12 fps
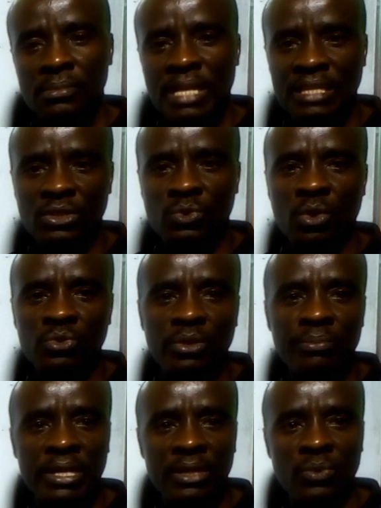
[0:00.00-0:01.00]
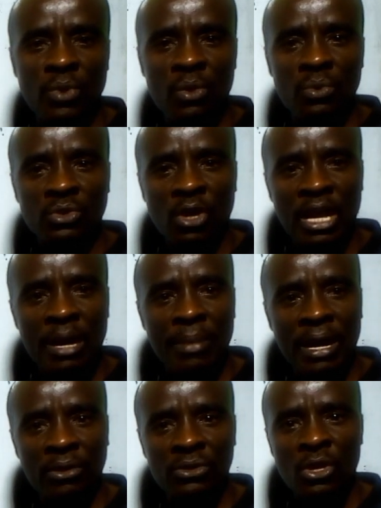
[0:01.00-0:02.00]
That is what we mean when we talk
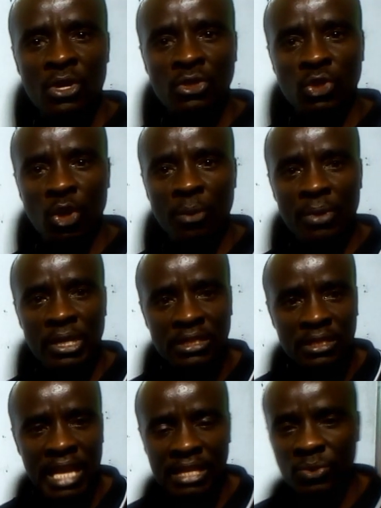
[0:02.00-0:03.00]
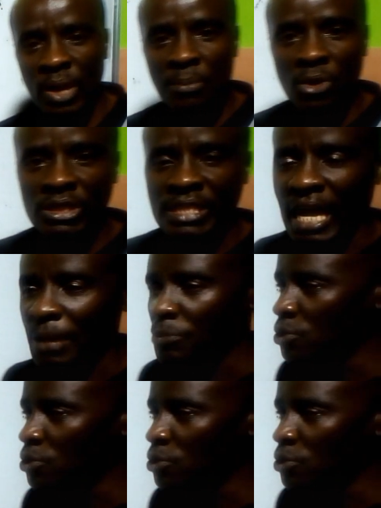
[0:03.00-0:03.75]
about solubility. That's why most time